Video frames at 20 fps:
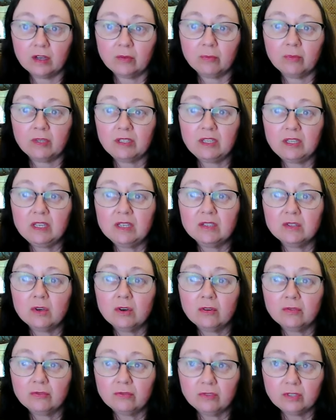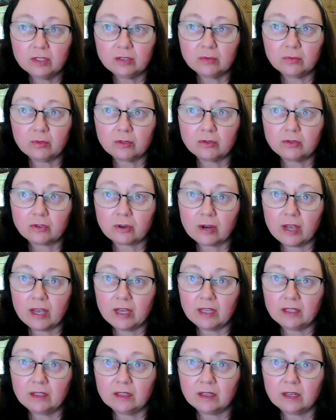but he is often
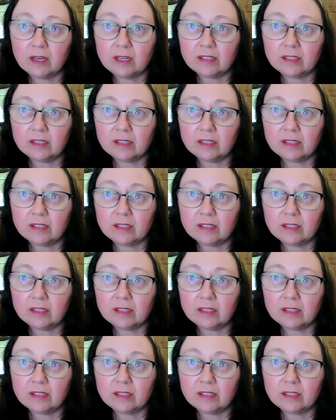portrayed